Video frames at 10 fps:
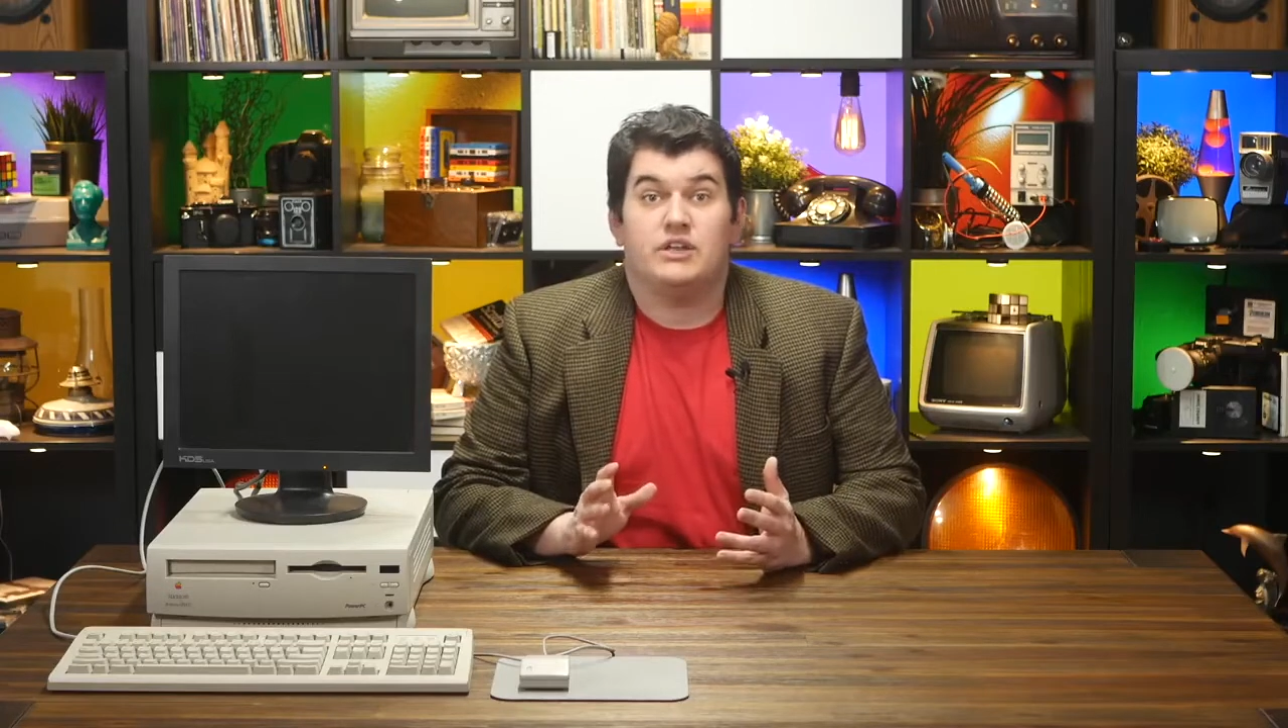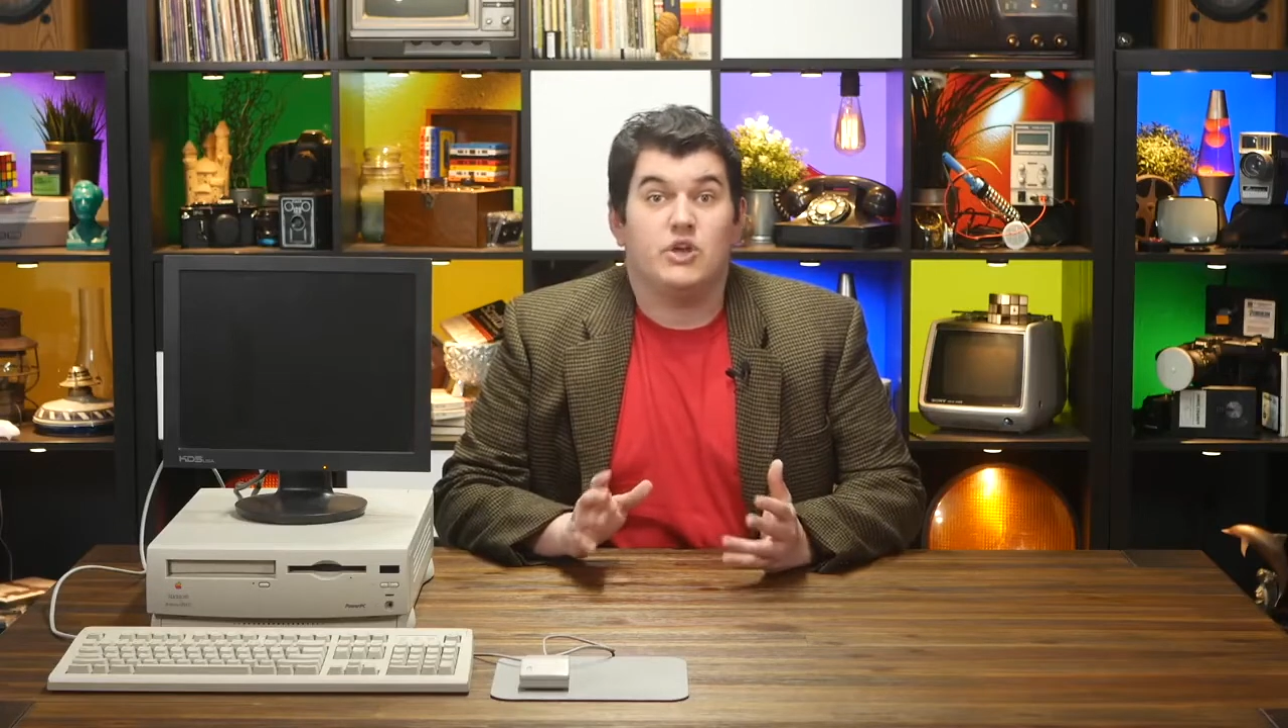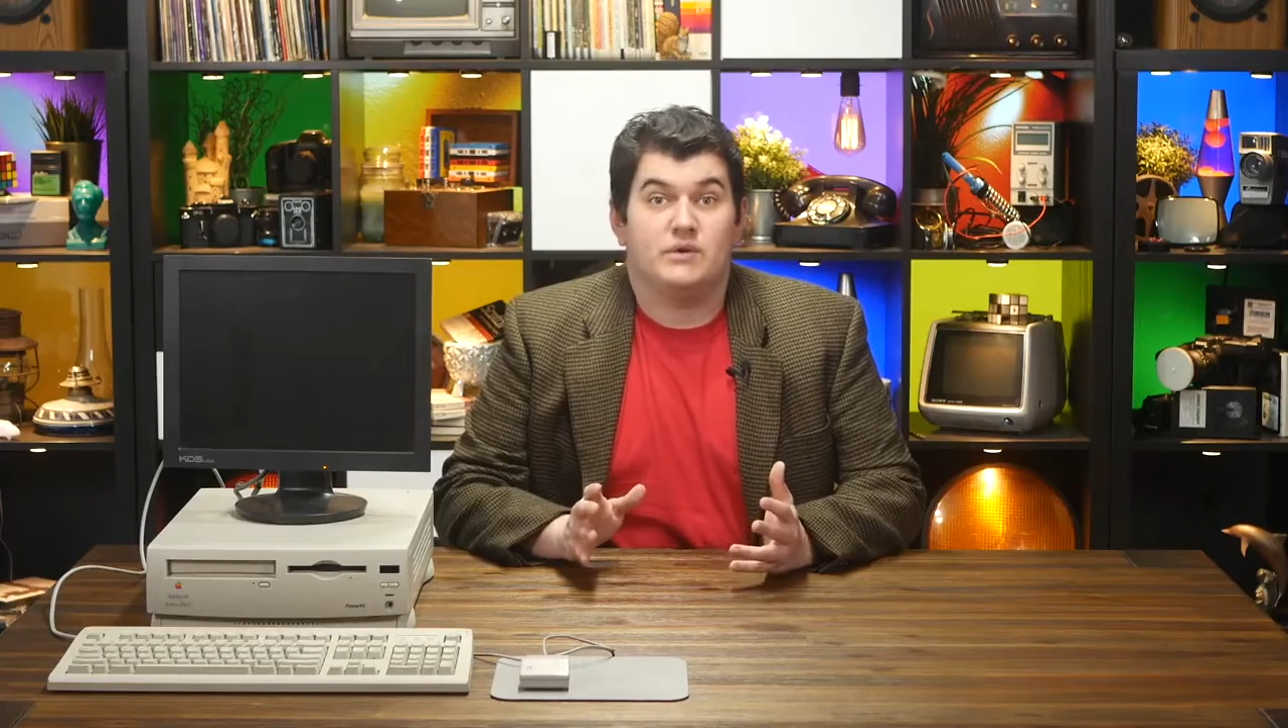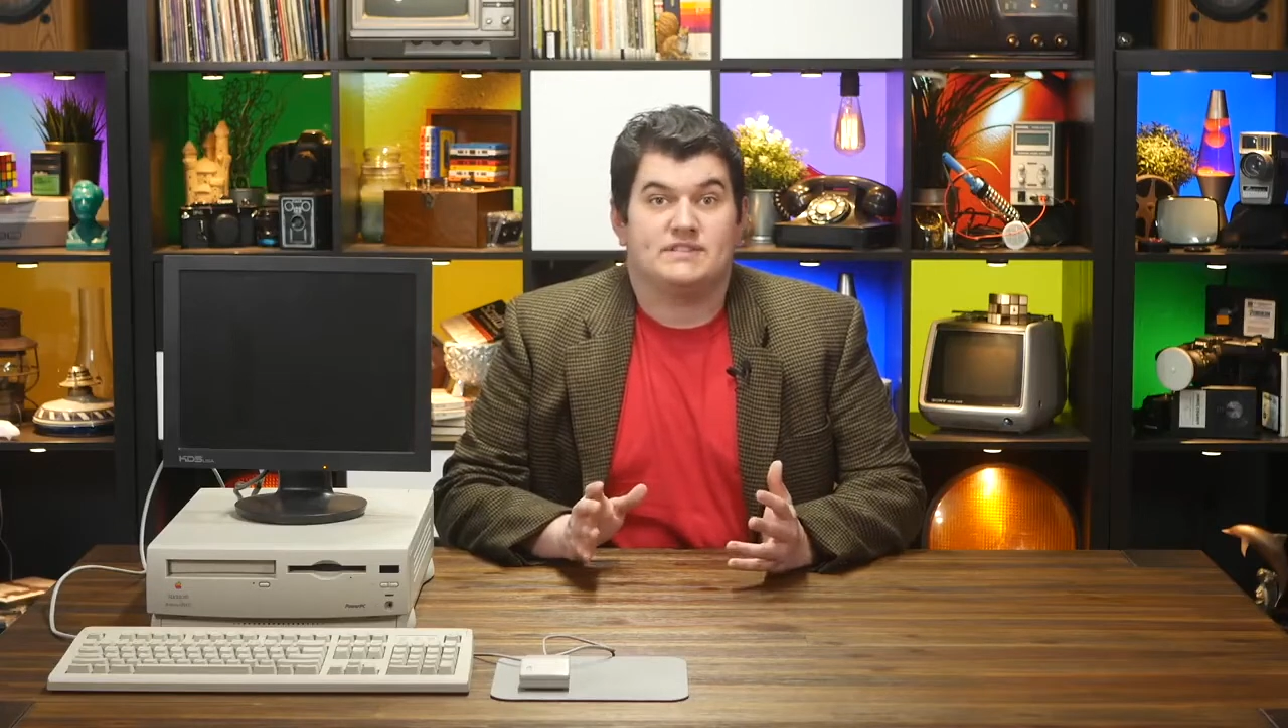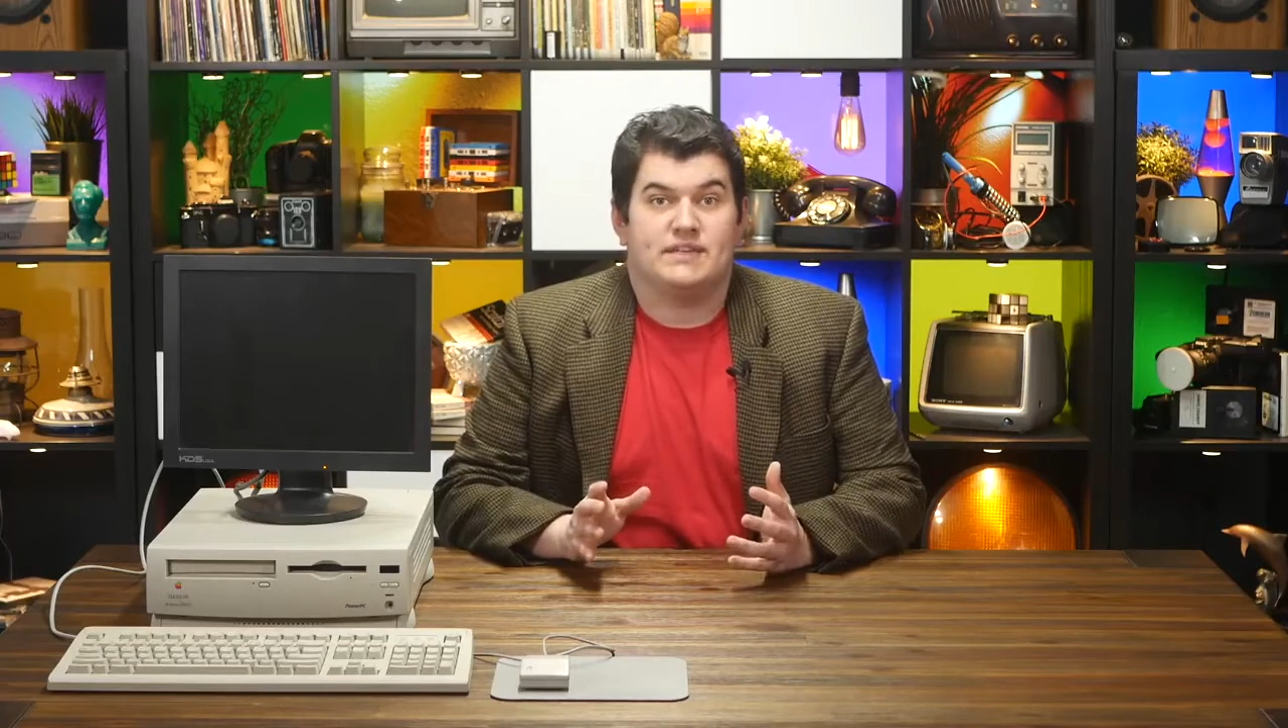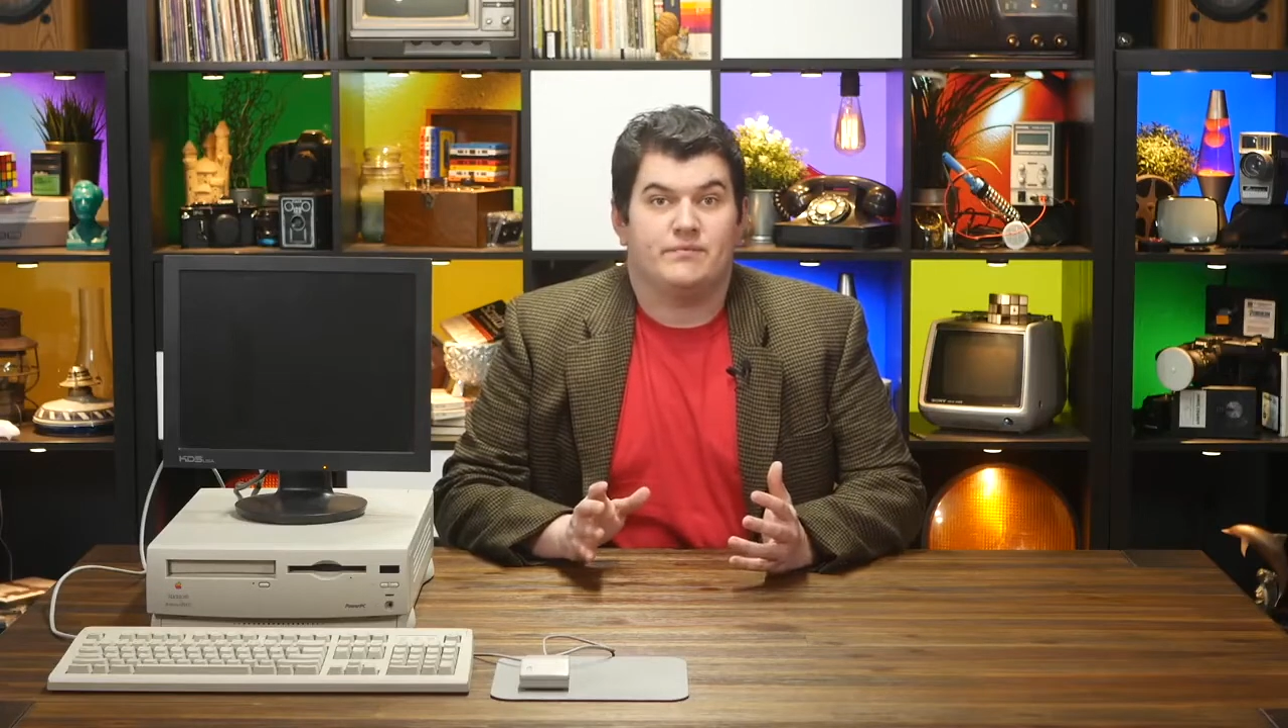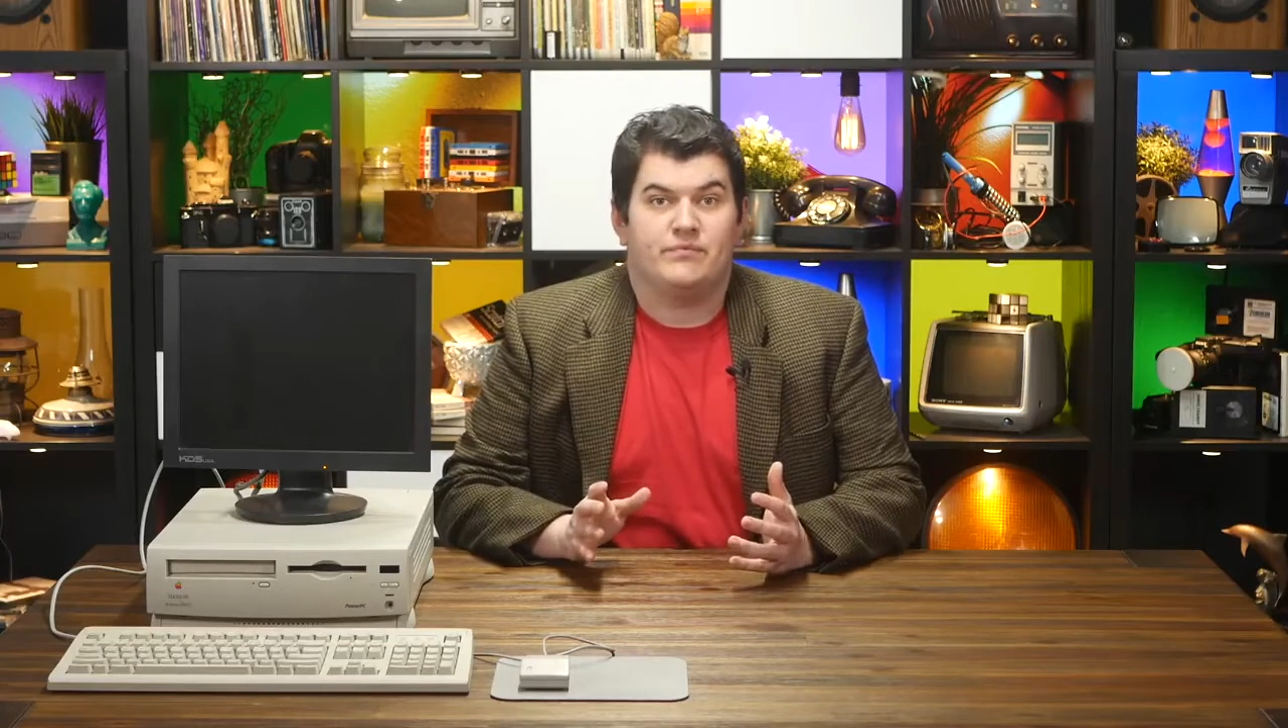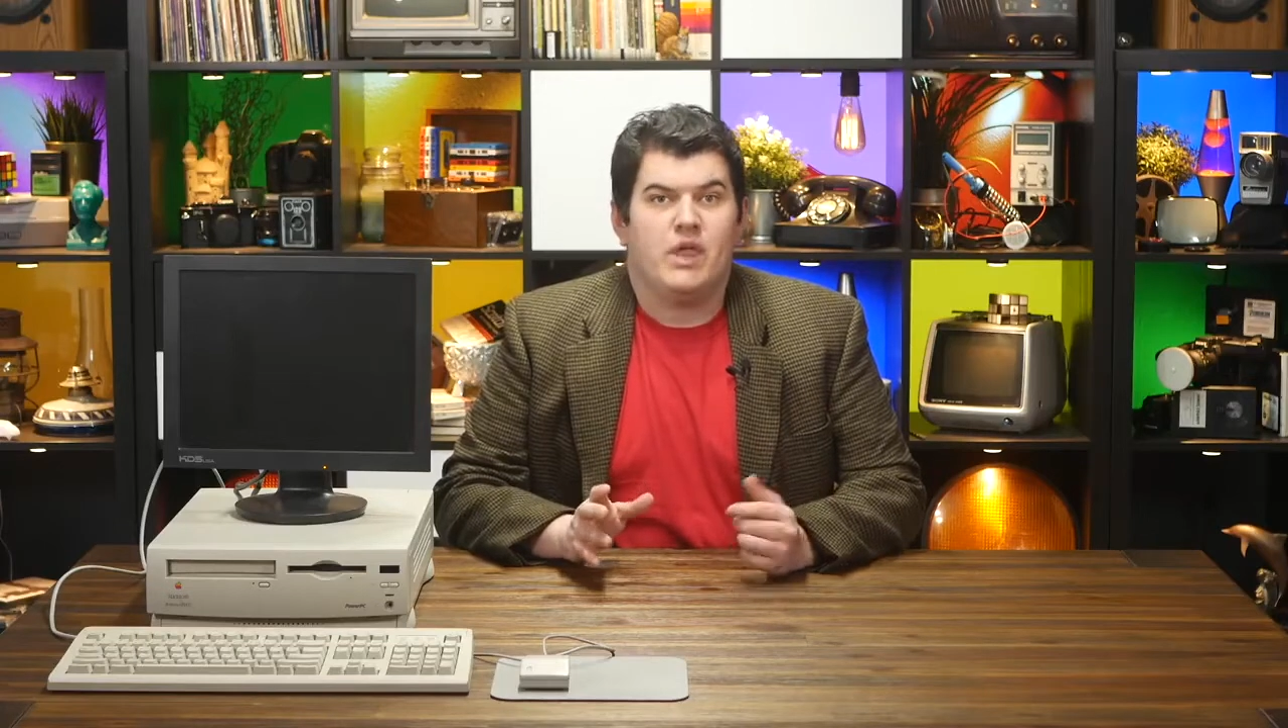notice it.